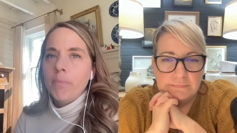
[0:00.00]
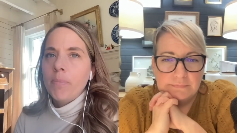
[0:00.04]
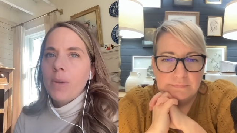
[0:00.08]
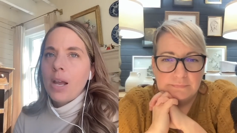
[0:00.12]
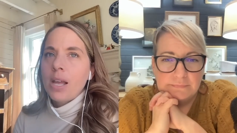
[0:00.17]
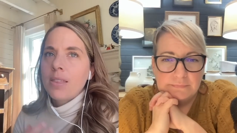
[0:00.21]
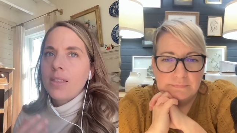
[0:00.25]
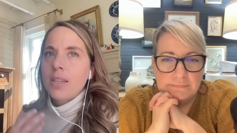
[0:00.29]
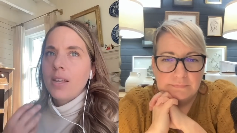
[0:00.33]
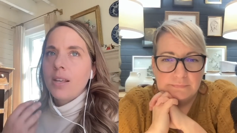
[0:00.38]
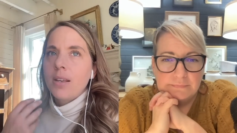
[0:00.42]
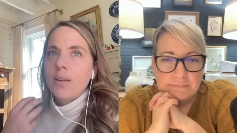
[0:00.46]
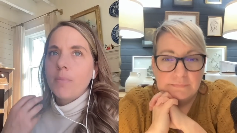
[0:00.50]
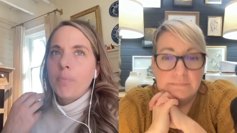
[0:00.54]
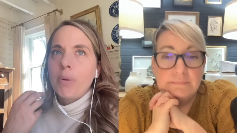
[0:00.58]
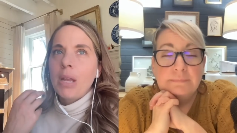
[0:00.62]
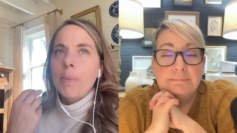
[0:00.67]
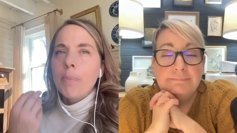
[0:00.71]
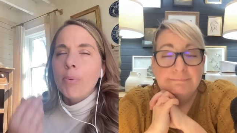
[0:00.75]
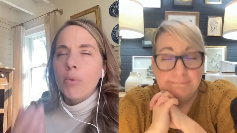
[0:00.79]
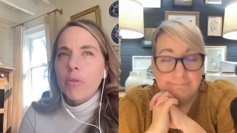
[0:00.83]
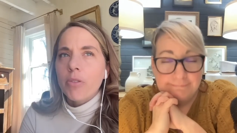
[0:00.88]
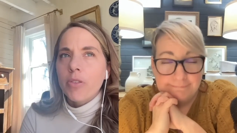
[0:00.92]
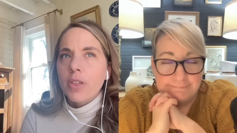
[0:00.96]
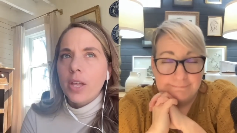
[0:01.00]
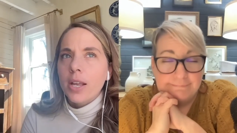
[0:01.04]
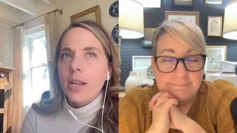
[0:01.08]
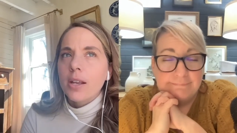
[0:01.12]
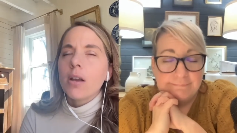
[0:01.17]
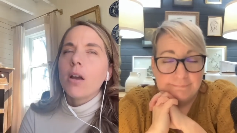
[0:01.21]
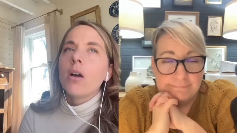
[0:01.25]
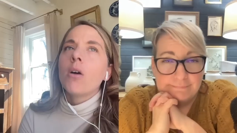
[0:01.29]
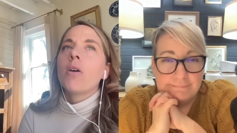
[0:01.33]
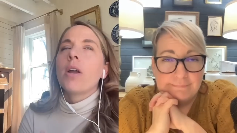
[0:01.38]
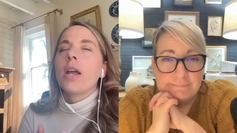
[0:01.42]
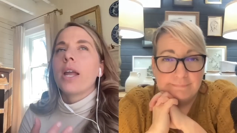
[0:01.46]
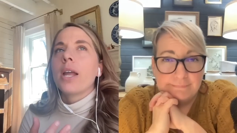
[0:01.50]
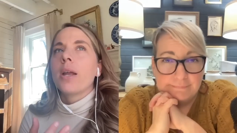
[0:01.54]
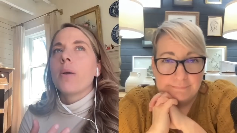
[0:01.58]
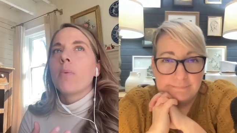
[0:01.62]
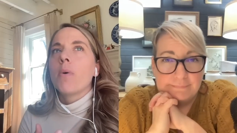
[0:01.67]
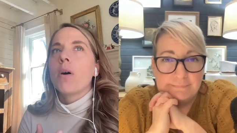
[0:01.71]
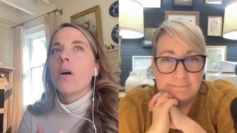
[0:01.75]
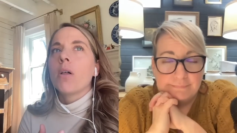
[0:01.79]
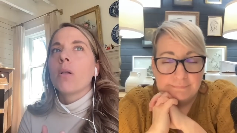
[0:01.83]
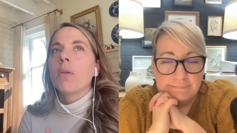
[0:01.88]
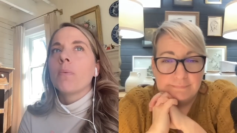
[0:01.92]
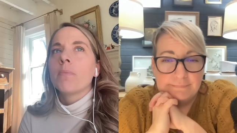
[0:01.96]
Speaker 1: I think people think, okay,
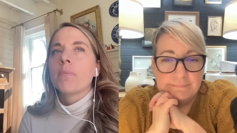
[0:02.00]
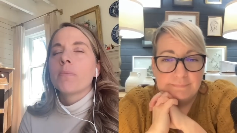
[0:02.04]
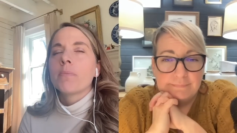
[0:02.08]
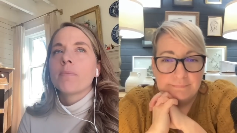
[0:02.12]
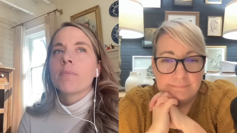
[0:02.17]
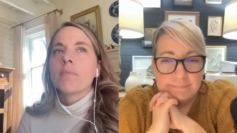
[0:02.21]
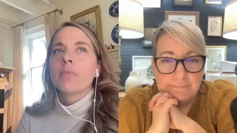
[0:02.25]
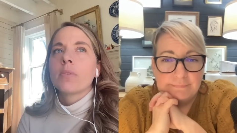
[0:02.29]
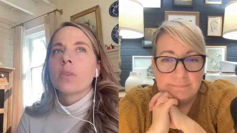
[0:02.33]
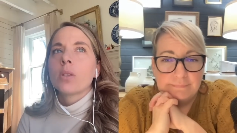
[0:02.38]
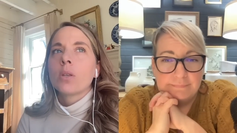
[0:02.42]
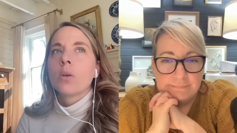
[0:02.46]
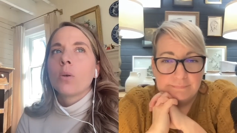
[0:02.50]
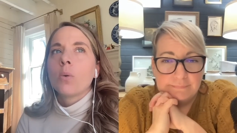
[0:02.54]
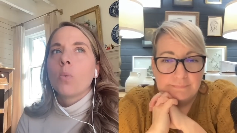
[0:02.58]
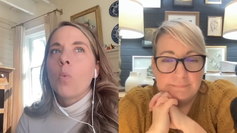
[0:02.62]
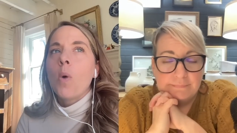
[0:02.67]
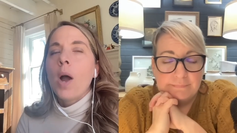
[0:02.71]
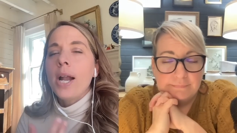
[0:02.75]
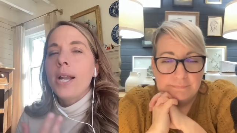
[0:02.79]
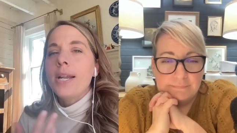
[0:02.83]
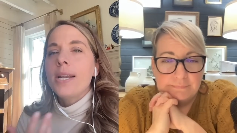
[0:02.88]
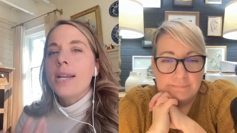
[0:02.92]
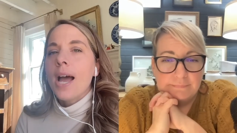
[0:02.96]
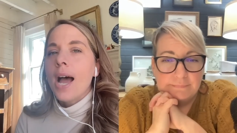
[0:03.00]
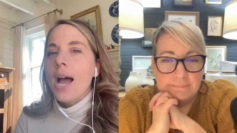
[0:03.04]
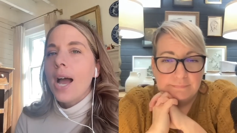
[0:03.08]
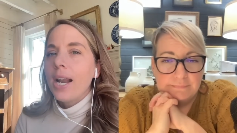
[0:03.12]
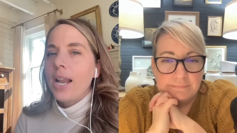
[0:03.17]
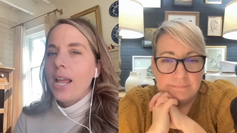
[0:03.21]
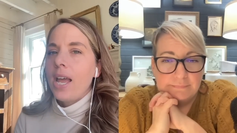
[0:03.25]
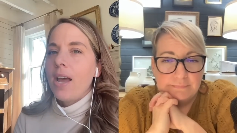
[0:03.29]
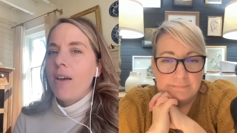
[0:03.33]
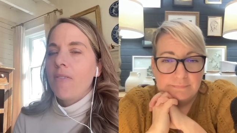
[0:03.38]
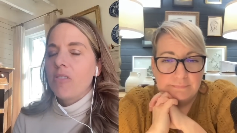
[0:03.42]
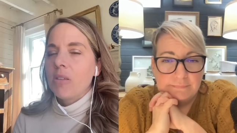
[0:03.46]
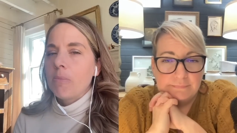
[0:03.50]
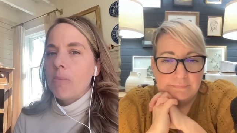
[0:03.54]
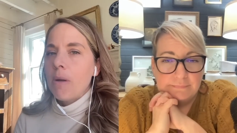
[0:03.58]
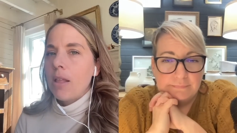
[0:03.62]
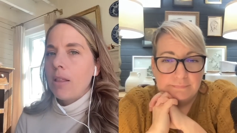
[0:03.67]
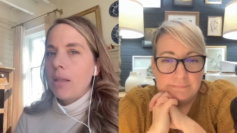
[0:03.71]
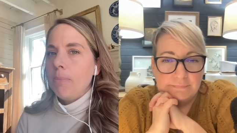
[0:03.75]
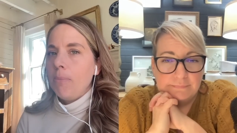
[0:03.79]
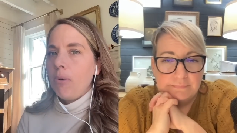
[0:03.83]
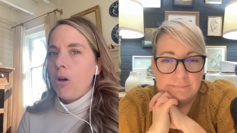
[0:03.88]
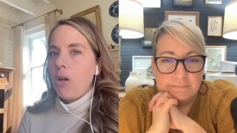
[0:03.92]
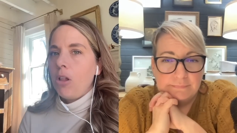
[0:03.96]
well, why not have the
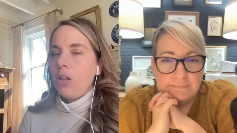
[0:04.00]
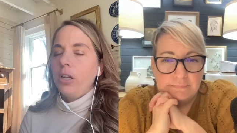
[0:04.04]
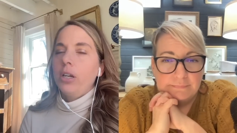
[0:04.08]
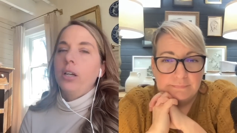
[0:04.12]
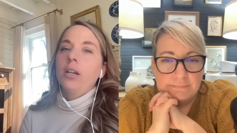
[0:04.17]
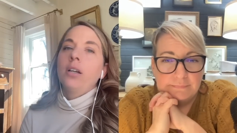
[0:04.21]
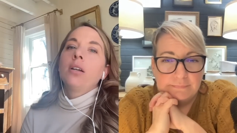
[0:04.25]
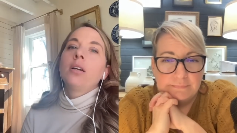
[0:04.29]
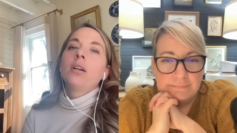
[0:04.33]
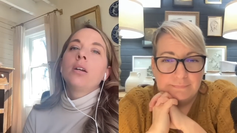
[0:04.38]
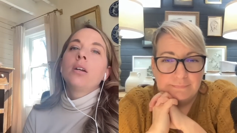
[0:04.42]
melon baller?